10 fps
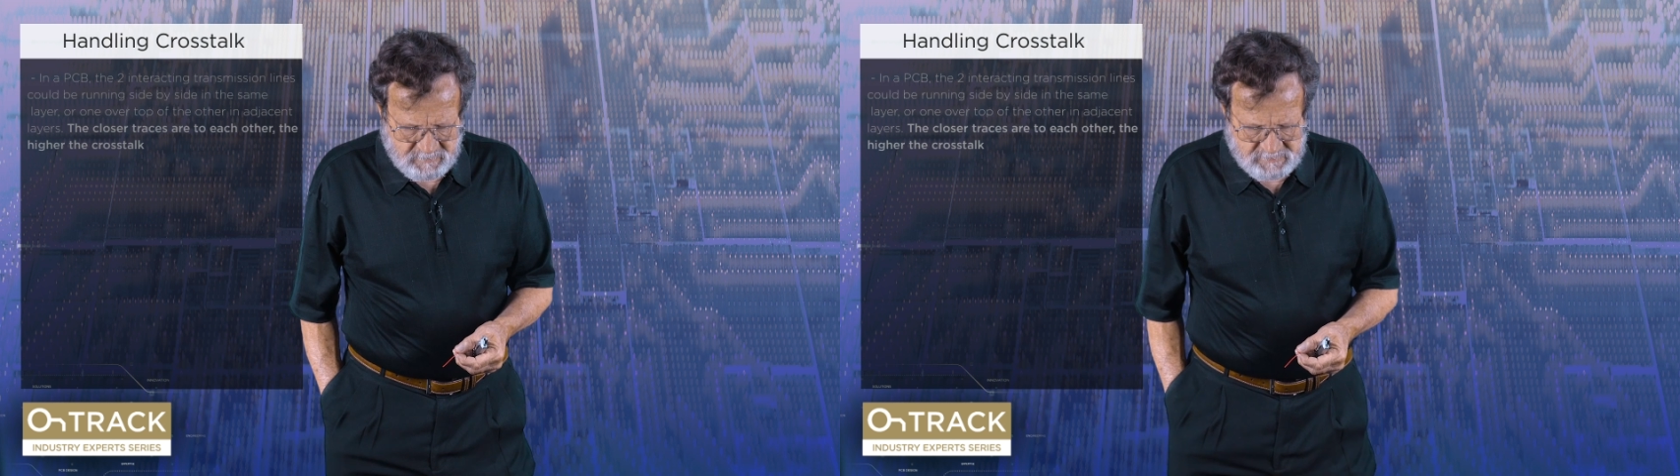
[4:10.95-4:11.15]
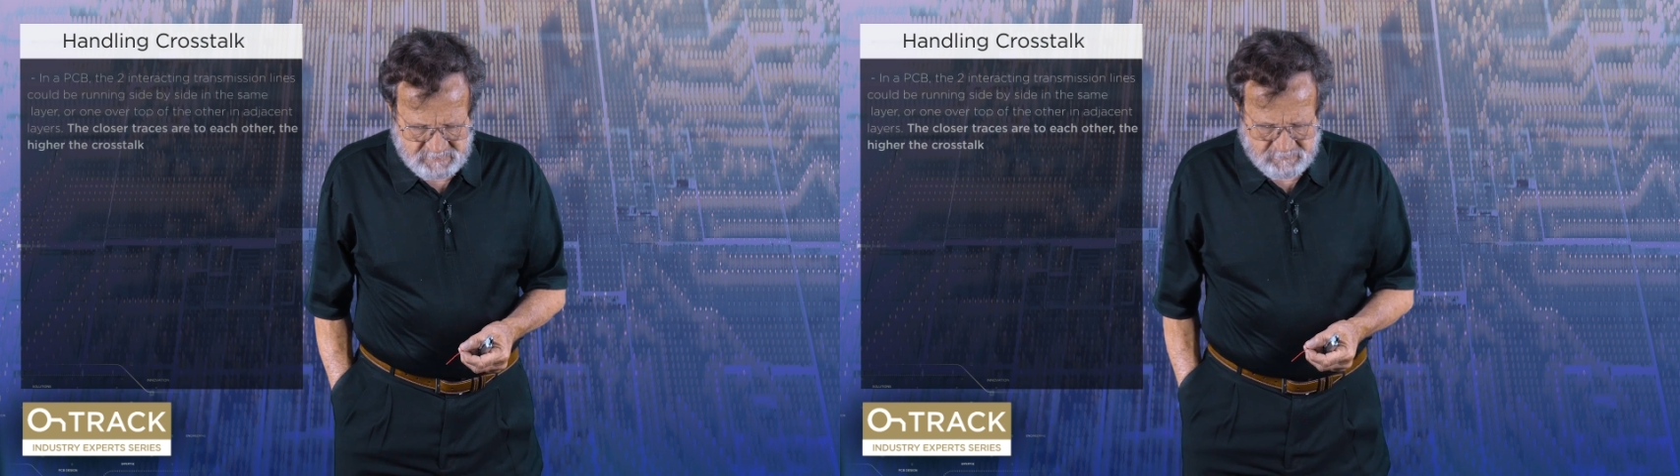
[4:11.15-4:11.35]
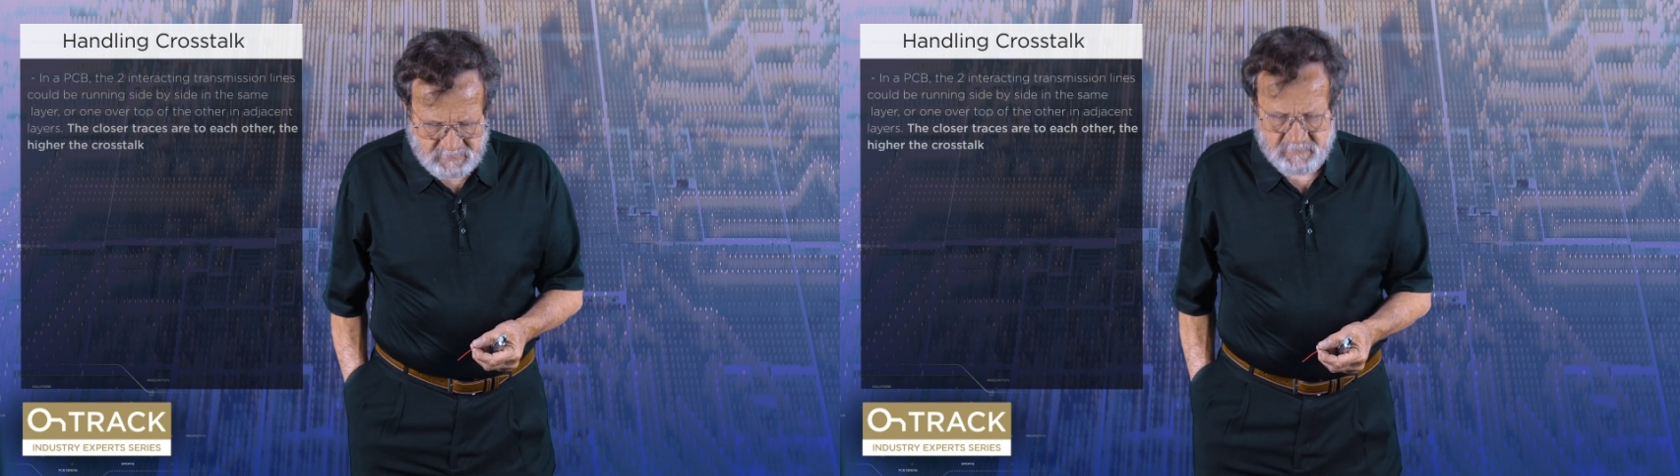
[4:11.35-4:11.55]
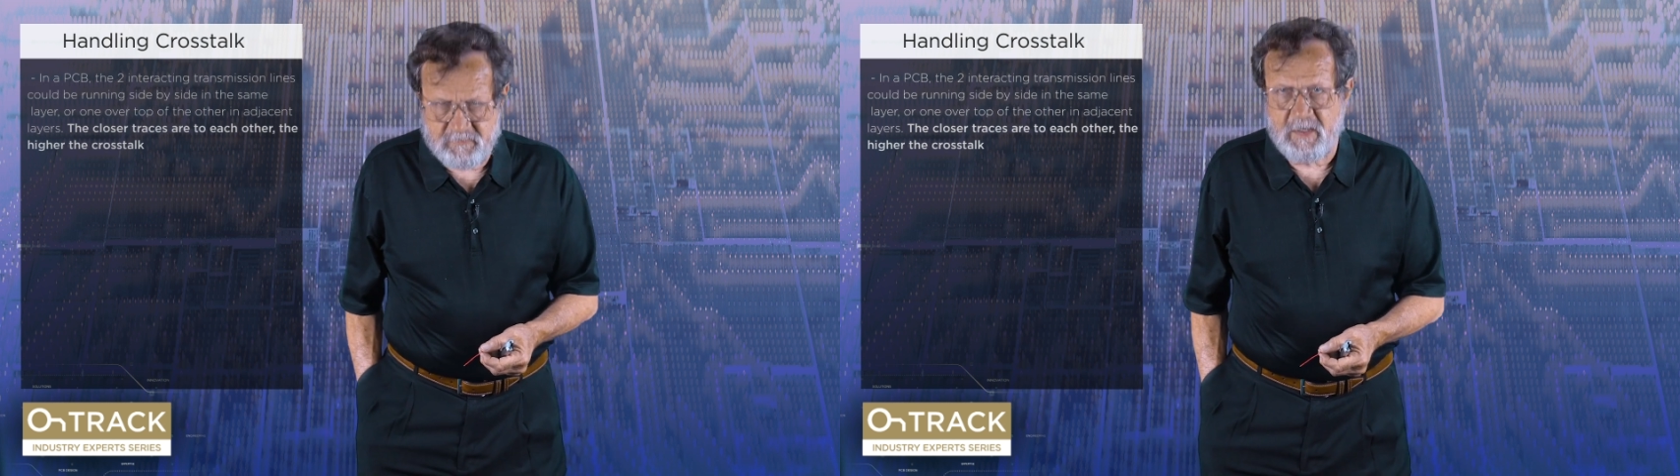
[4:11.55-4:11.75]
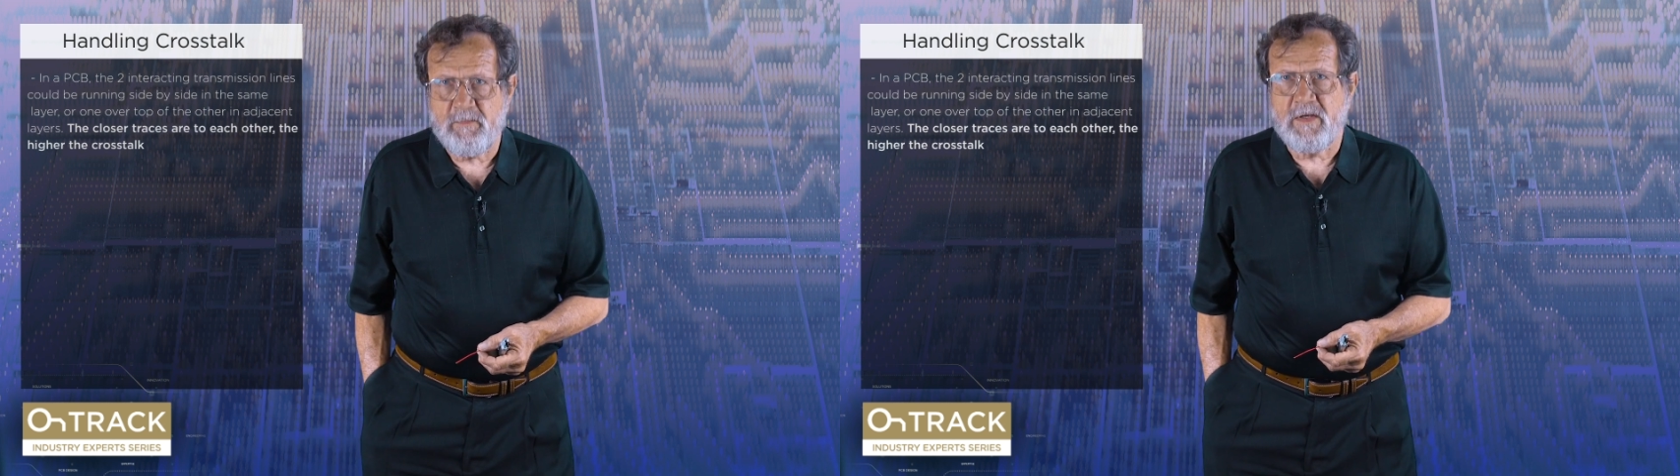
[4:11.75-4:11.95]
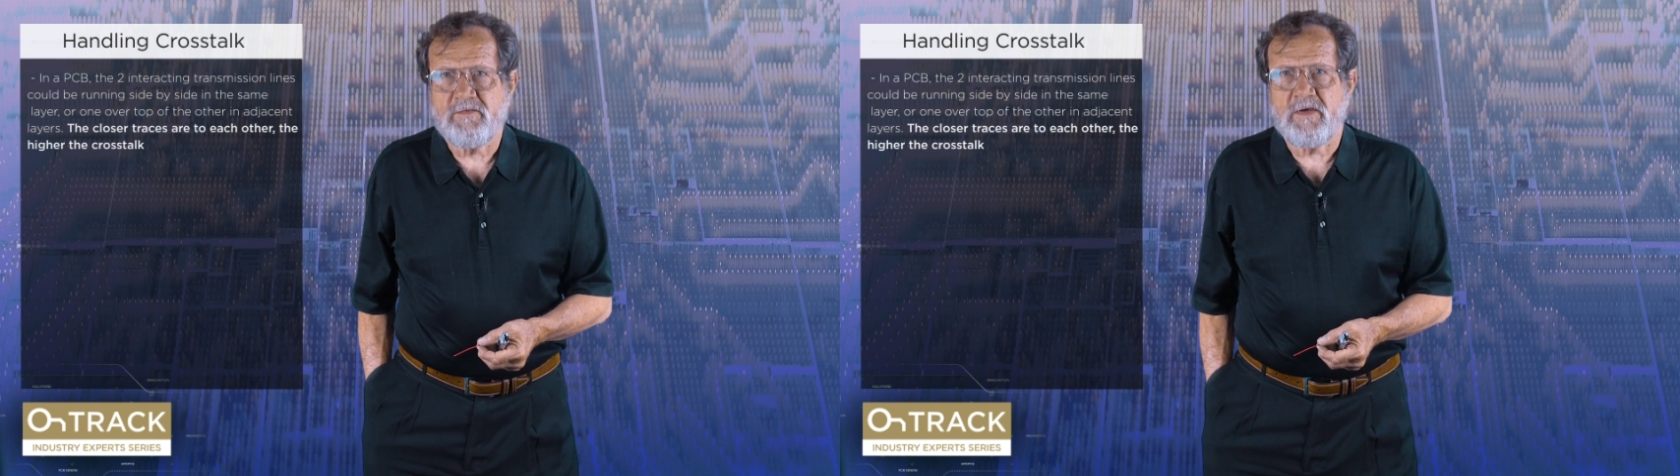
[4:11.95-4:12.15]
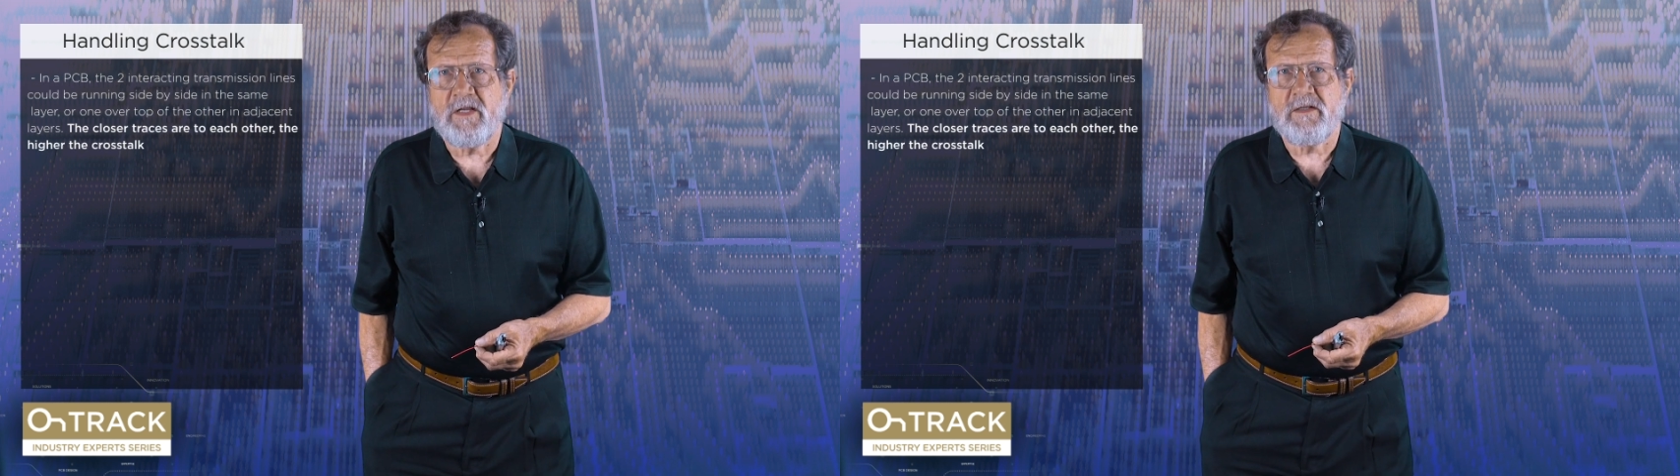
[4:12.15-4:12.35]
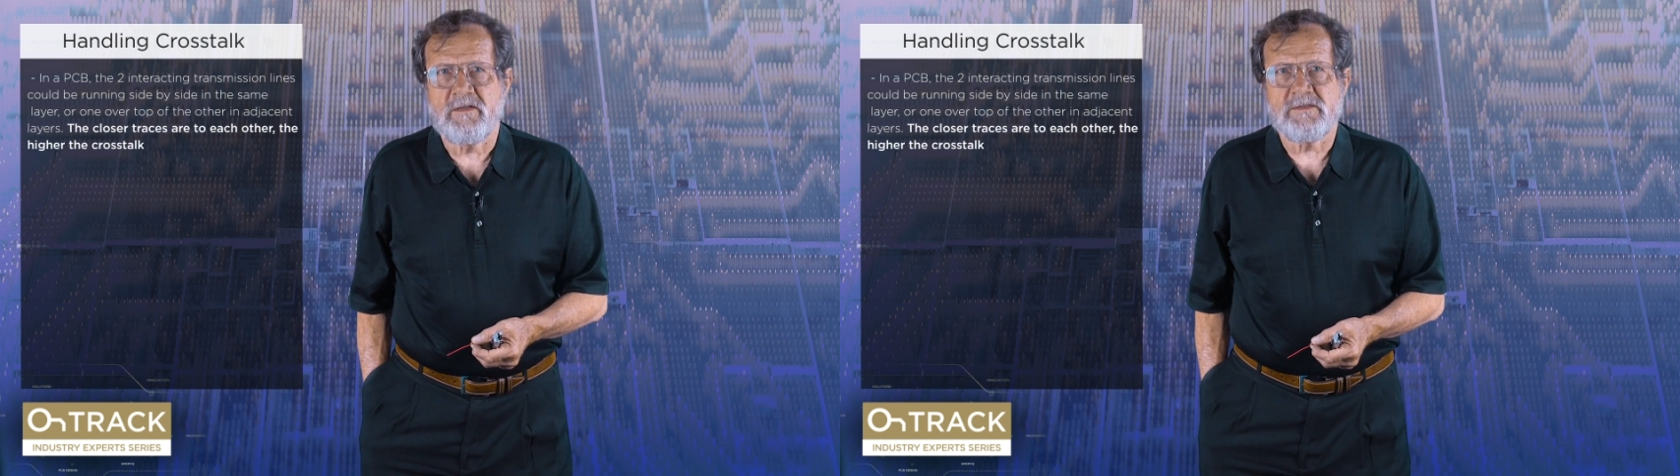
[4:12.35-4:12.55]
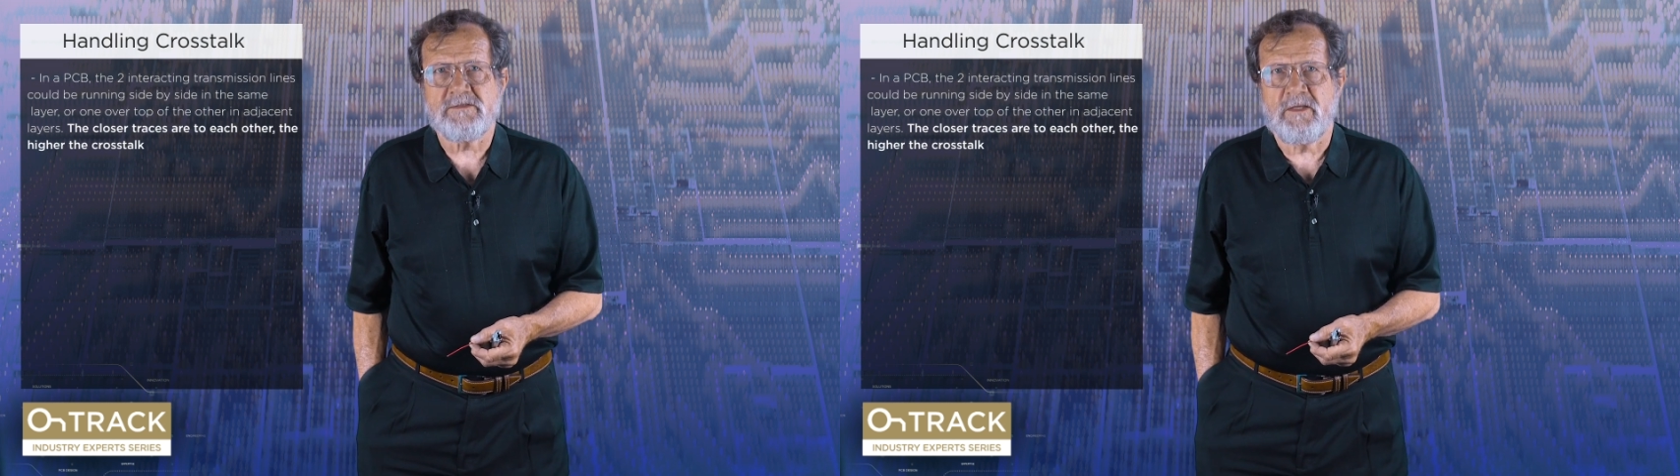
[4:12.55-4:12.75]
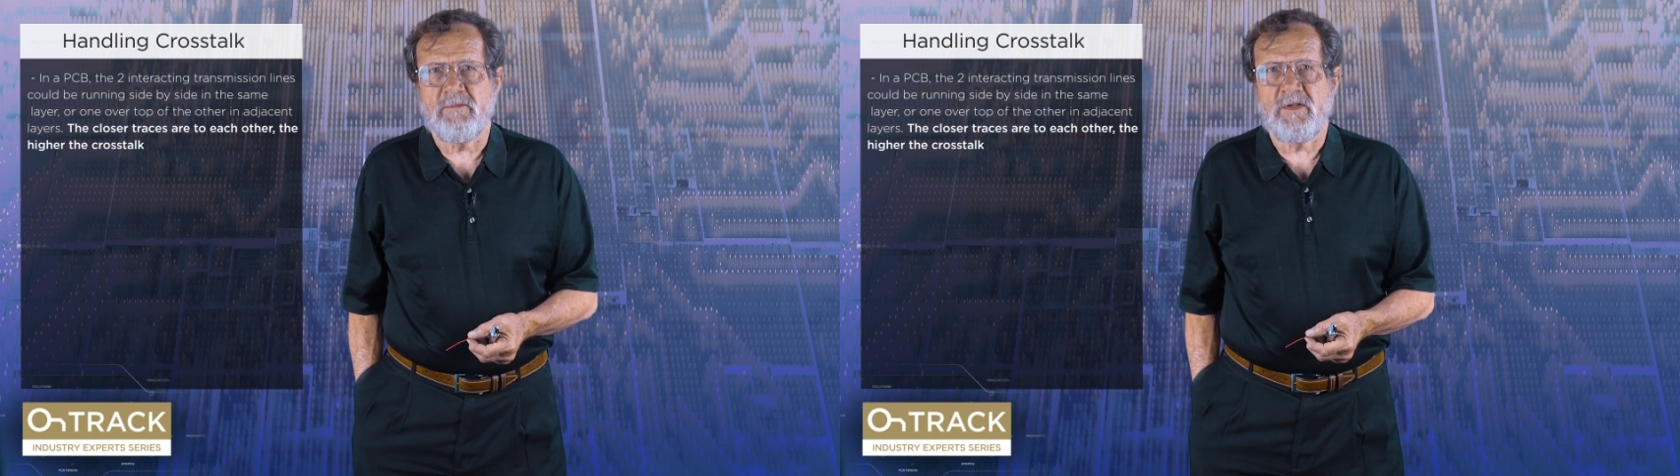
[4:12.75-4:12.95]
traces running side by side in the
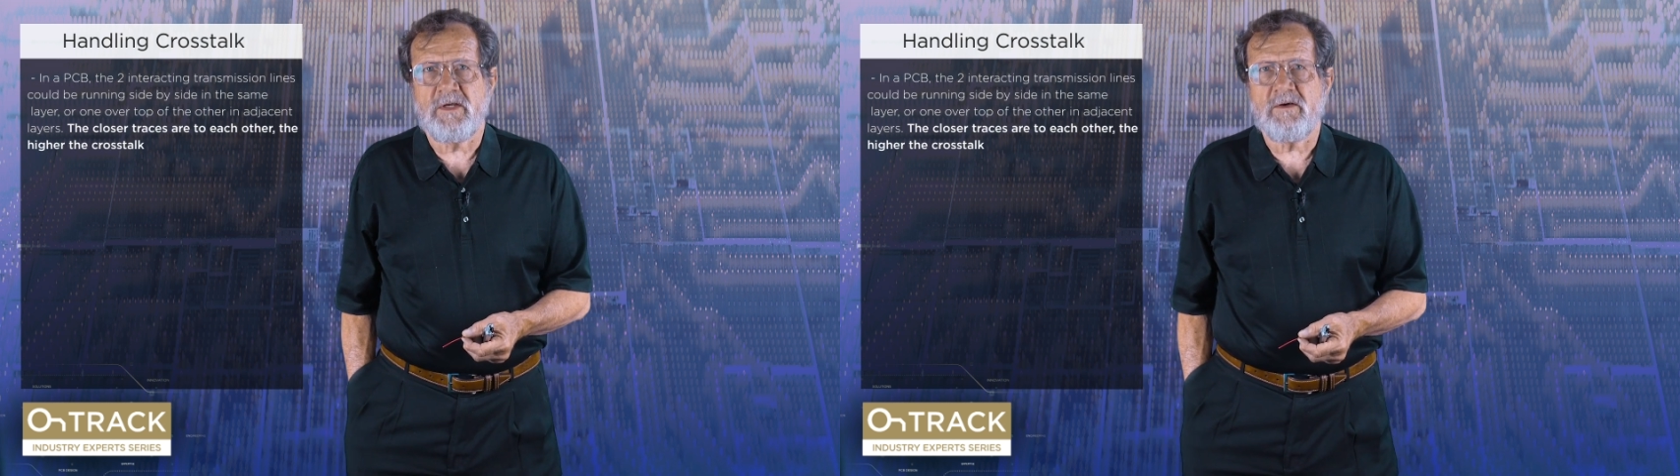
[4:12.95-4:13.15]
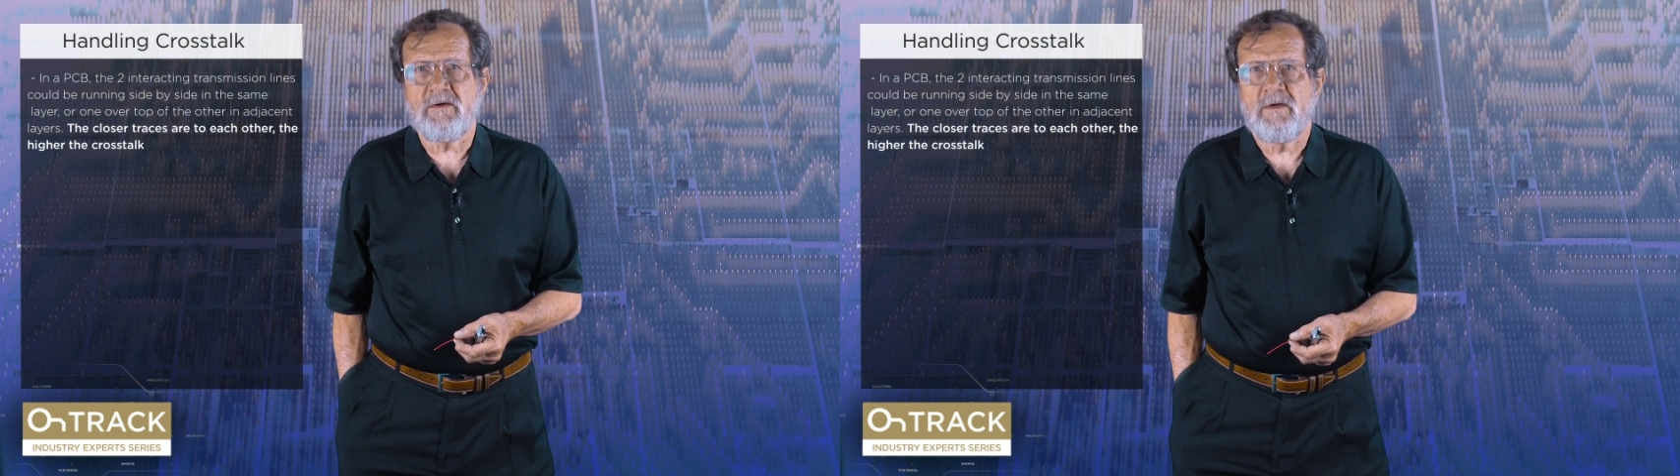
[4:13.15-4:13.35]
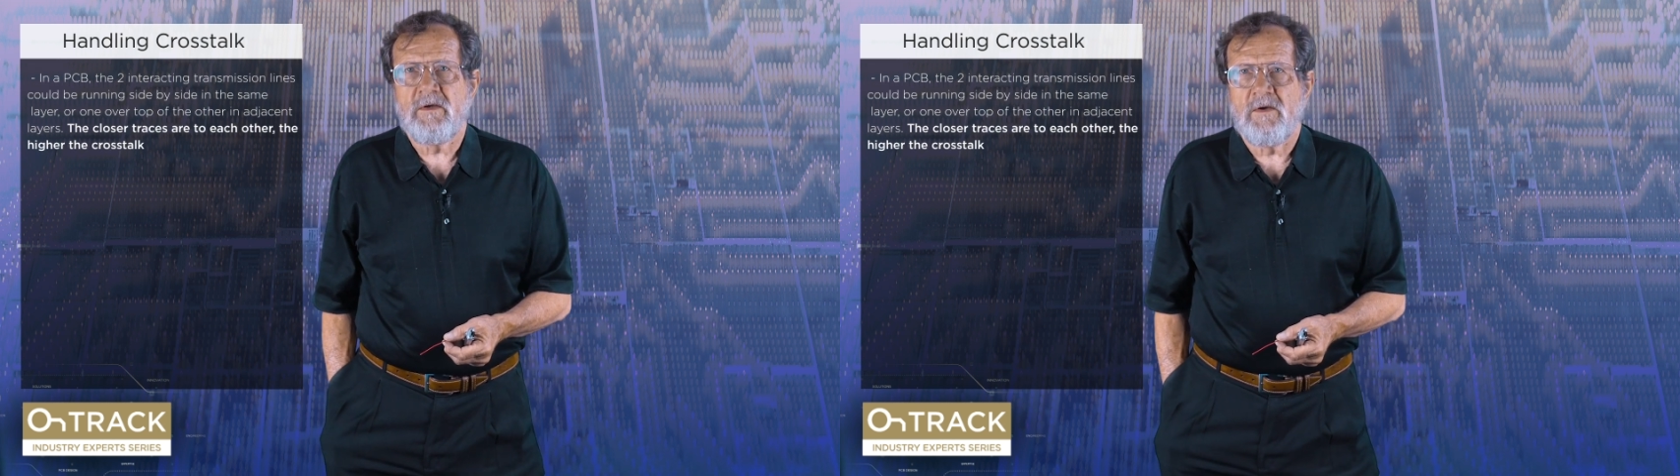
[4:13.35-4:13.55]
same layer